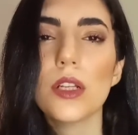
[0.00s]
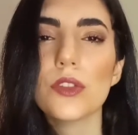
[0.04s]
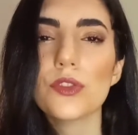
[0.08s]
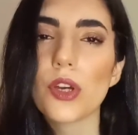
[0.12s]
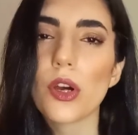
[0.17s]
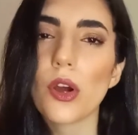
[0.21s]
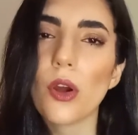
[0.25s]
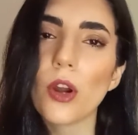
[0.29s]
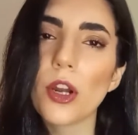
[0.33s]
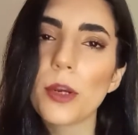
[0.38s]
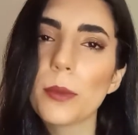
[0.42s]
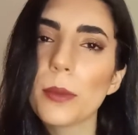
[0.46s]
The
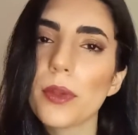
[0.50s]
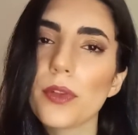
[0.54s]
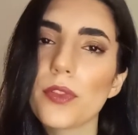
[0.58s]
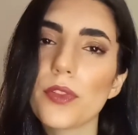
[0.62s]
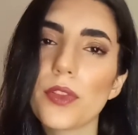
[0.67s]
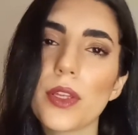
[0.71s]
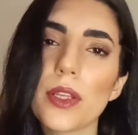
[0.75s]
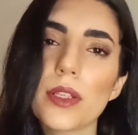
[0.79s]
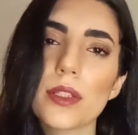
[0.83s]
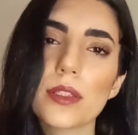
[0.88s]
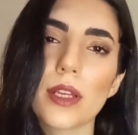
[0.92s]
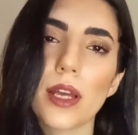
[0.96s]
horrible
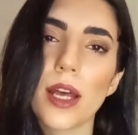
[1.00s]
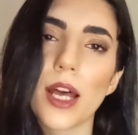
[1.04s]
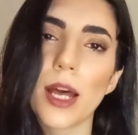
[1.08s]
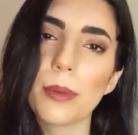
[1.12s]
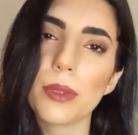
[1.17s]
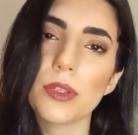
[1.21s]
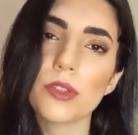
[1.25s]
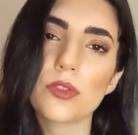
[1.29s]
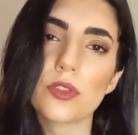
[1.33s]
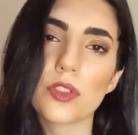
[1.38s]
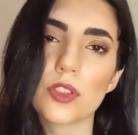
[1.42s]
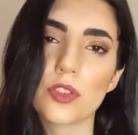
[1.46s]
things that
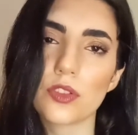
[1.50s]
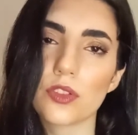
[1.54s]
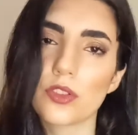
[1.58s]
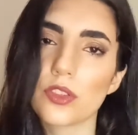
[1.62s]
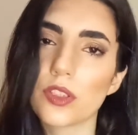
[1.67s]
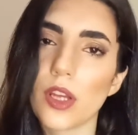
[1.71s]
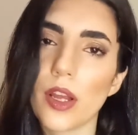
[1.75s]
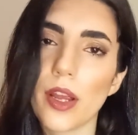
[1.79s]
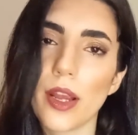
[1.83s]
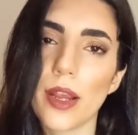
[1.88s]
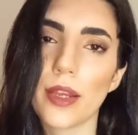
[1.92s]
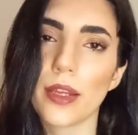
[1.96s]
happen to a
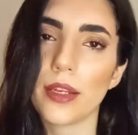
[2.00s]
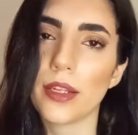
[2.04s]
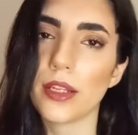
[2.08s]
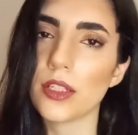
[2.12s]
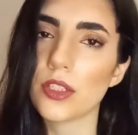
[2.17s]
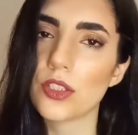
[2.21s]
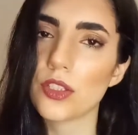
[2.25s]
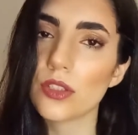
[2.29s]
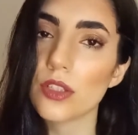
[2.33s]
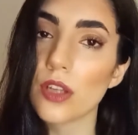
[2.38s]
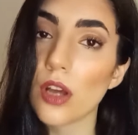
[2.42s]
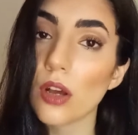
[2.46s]
society
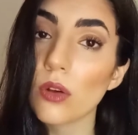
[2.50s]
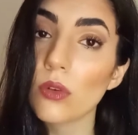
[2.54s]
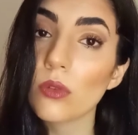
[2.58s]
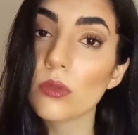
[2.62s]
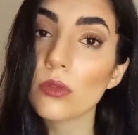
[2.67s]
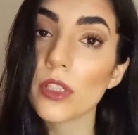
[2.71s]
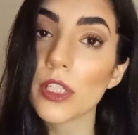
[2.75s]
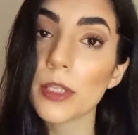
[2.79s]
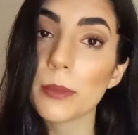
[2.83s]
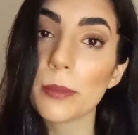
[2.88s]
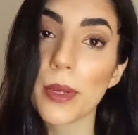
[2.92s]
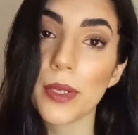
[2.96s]
is not
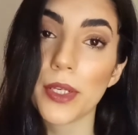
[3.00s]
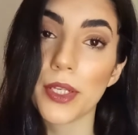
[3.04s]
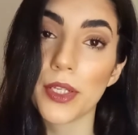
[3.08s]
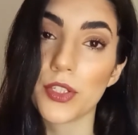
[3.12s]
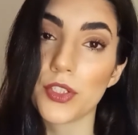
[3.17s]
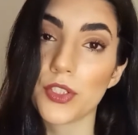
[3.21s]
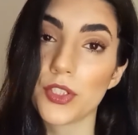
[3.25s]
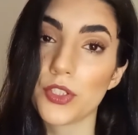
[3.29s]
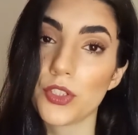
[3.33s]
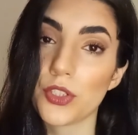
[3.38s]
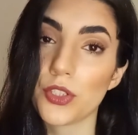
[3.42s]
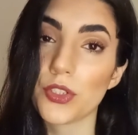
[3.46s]
only by the
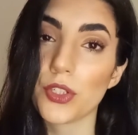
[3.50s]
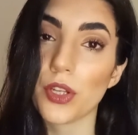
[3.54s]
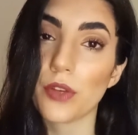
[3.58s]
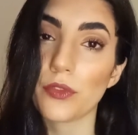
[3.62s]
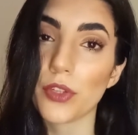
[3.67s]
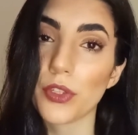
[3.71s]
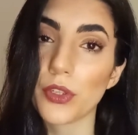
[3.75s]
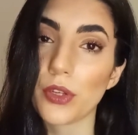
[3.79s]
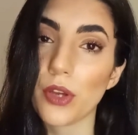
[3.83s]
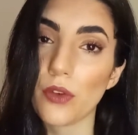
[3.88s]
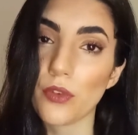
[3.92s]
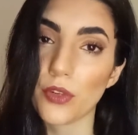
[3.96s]
decisions of
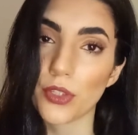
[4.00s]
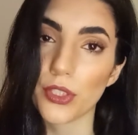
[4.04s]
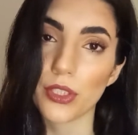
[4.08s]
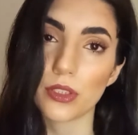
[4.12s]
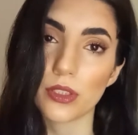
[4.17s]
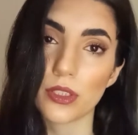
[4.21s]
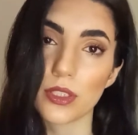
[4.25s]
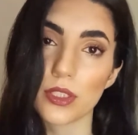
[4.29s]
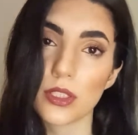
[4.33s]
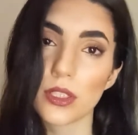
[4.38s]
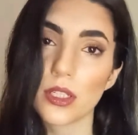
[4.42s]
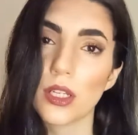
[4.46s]
the
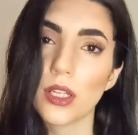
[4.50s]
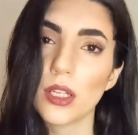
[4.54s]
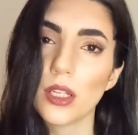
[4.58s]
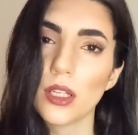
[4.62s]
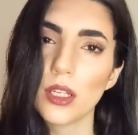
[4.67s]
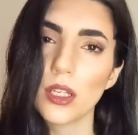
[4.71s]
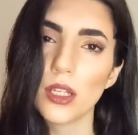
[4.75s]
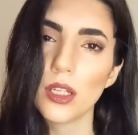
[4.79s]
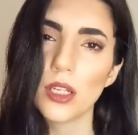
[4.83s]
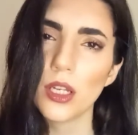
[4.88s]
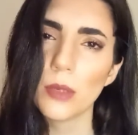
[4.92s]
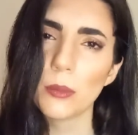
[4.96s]
governors,
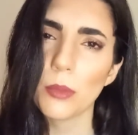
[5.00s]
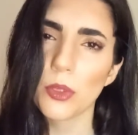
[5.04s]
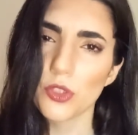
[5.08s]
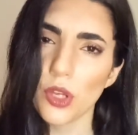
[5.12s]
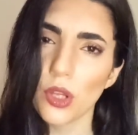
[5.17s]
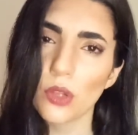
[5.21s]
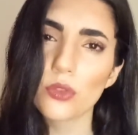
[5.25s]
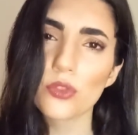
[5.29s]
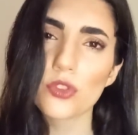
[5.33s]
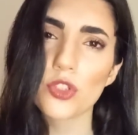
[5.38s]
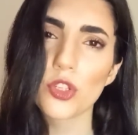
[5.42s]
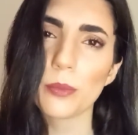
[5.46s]
but
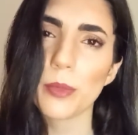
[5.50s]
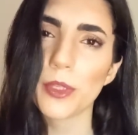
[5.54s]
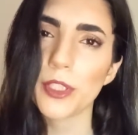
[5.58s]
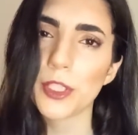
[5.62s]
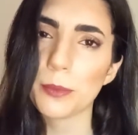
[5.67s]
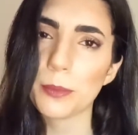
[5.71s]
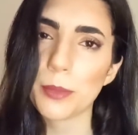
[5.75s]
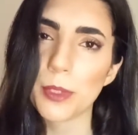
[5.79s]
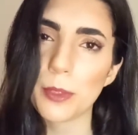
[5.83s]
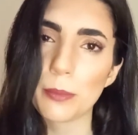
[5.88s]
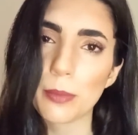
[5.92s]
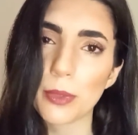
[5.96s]
also by the
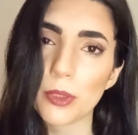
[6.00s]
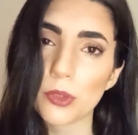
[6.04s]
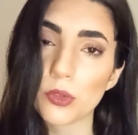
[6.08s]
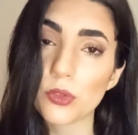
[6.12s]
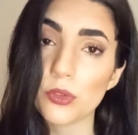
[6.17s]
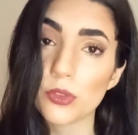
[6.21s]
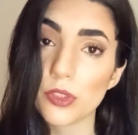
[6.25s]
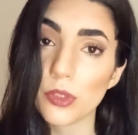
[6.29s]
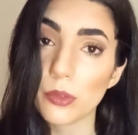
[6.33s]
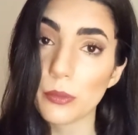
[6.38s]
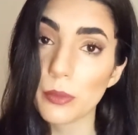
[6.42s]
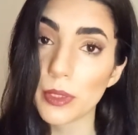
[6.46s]
people who
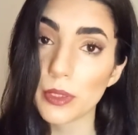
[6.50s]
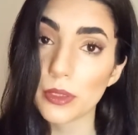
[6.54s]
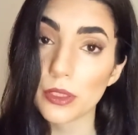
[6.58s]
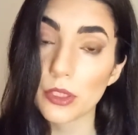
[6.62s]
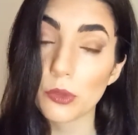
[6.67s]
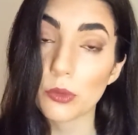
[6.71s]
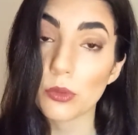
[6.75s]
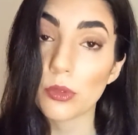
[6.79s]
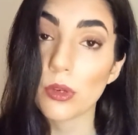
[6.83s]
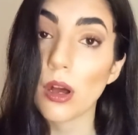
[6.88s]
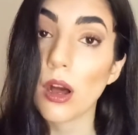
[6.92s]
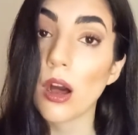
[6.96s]
knowingly
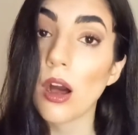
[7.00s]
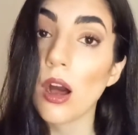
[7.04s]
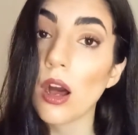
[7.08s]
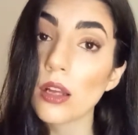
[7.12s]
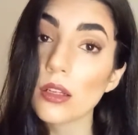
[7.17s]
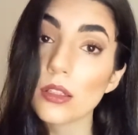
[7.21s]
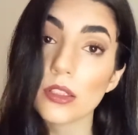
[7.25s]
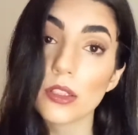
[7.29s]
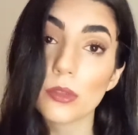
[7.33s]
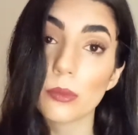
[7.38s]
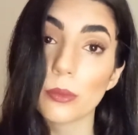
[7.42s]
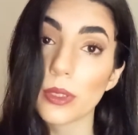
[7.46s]
or
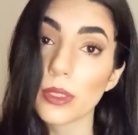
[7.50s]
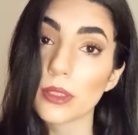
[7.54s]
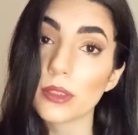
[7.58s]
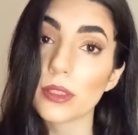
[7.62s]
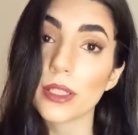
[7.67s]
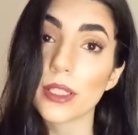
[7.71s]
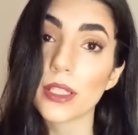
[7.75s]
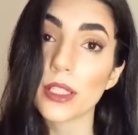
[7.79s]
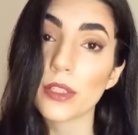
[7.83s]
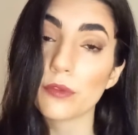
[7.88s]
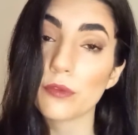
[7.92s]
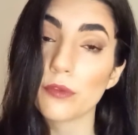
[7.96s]

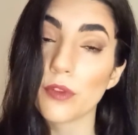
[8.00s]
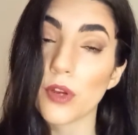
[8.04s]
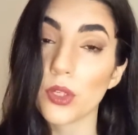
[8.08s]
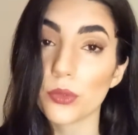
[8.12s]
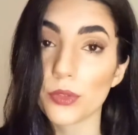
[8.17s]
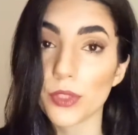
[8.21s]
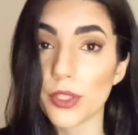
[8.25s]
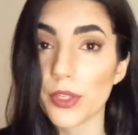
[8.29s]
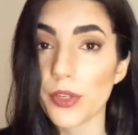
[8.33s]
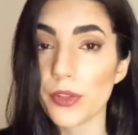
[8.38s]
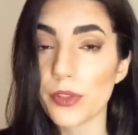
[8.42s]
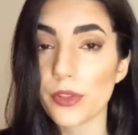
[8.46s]
unknowingly followed
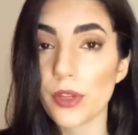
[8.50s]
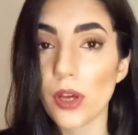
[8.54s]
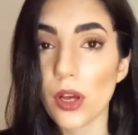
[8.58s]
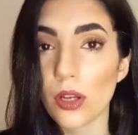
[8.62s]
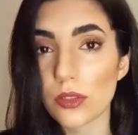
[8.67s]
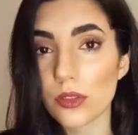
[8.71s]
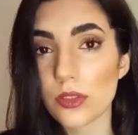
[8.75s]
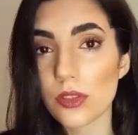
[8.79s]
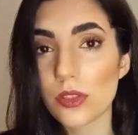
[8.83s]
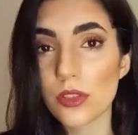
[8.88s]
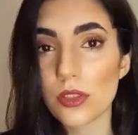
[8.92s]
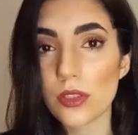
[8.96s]
their
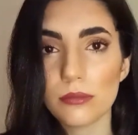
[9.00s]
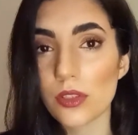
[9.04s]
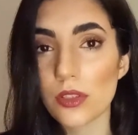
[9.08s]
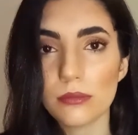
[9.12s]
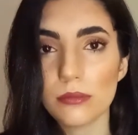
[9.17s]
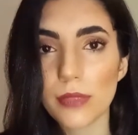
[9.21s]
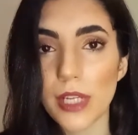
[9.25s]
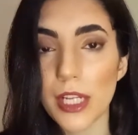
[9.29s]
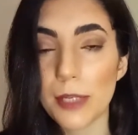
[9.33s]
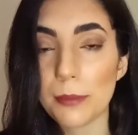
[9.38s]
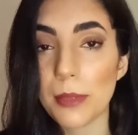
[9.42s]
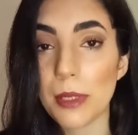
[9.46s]
thoughts,
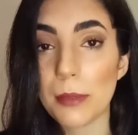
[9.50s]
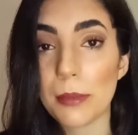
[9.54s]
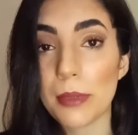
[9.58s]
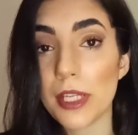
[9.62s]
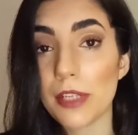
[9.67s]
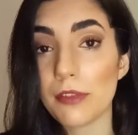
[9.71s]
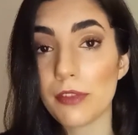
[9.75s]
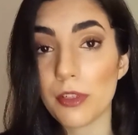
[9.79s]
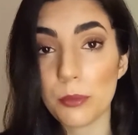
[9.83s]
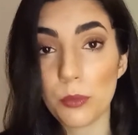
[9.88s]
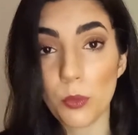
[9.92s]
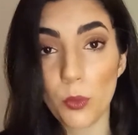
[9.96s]
and maybe
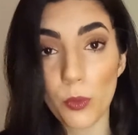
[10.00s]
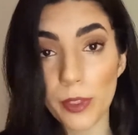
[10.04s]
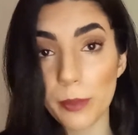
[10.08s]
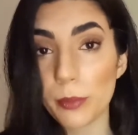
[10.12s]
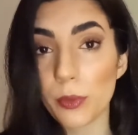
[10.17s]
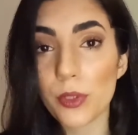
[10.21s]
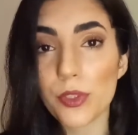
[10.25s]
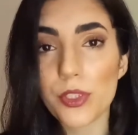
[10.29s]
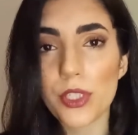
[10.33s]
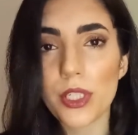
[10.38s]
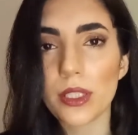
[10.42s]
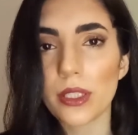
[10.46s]
even more
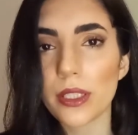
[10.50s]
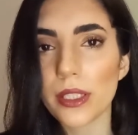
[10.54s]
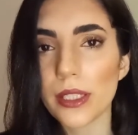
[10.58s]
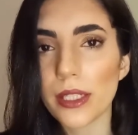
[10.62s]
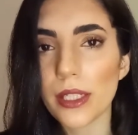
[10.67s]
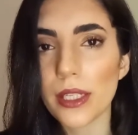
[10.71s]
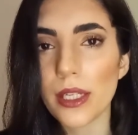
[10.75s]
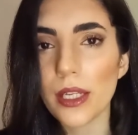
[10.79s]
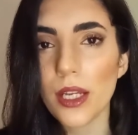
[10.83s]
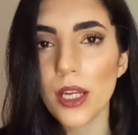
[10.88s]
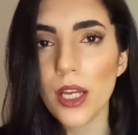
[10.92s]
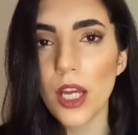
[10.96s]

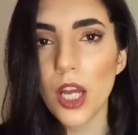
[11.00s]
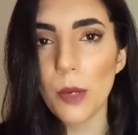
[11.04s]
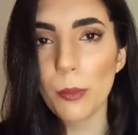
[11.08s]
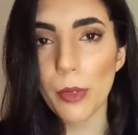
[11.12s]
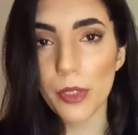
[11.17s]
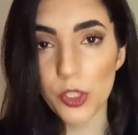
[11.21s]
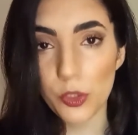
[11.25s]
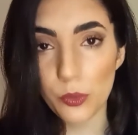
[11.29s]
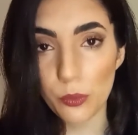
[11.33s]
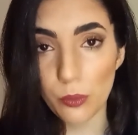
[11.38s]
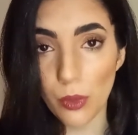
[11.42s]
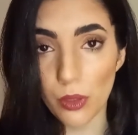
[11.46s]
importantly, by
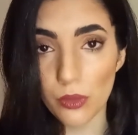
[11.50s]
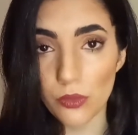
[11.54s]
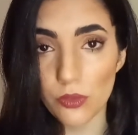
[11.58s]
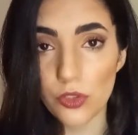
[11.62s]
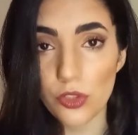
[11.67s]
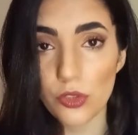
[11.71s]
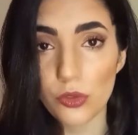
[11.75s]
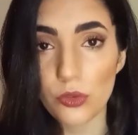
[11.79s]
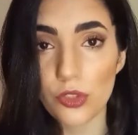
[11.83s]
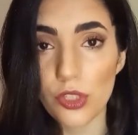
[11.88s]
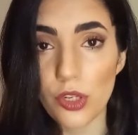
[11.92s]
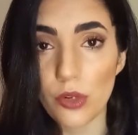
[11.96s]
the ones
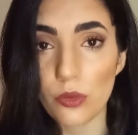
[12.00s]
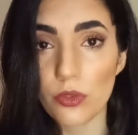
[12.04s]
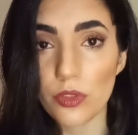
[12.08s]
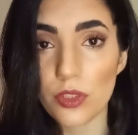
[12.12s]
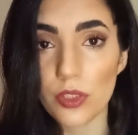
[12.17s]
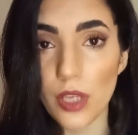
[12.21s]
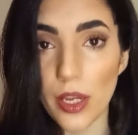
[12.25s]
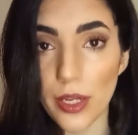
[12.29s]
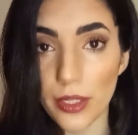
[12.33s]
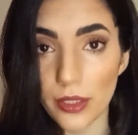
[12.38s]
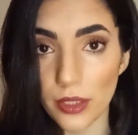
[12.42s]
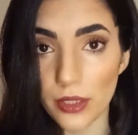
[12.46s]
who chose
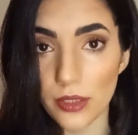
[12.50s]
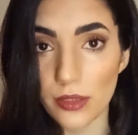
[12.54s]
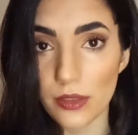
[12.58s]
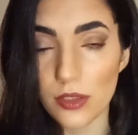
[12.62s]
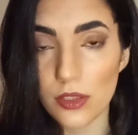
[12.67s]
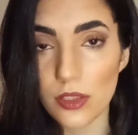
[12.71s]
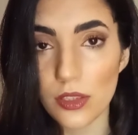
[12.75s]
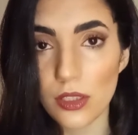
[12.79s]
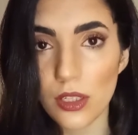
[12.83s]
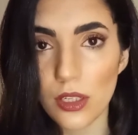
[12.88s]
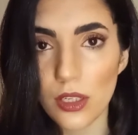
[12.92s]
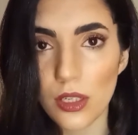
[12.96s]

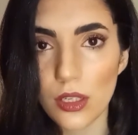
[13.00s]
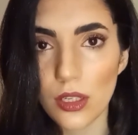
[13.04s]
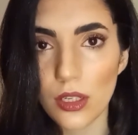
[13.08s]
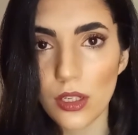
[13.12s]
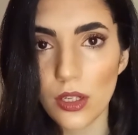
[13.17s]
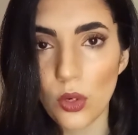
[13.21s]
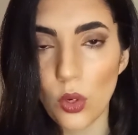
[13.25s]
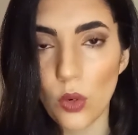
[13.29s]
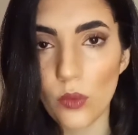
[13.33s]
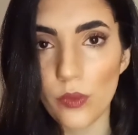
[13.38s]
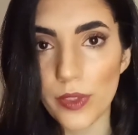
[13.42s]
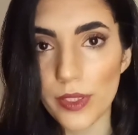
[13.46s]
silence
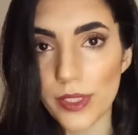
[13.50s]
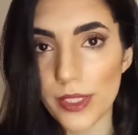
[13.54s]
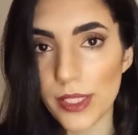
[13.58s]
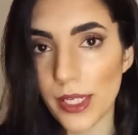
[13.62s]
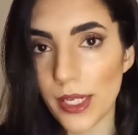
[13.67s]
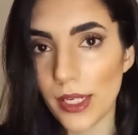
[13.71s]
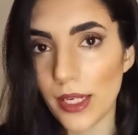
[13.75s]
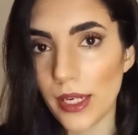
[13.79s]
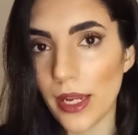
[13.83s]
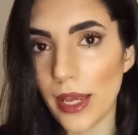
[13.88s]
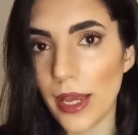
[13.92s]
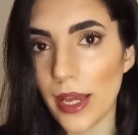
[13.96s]
over
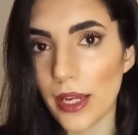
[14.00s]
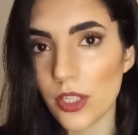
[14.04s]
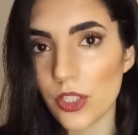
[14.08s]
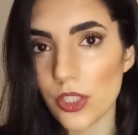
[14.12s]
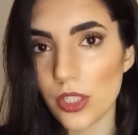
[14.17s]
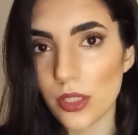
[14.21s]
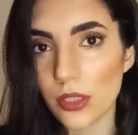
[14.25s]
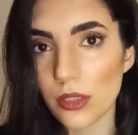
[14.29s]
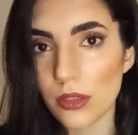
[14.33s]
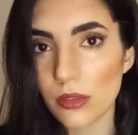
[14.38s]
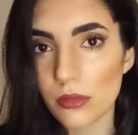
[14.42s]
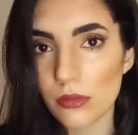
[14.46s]
taking an
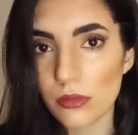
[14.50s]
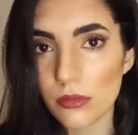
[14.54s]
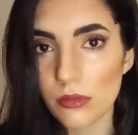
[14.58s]
action.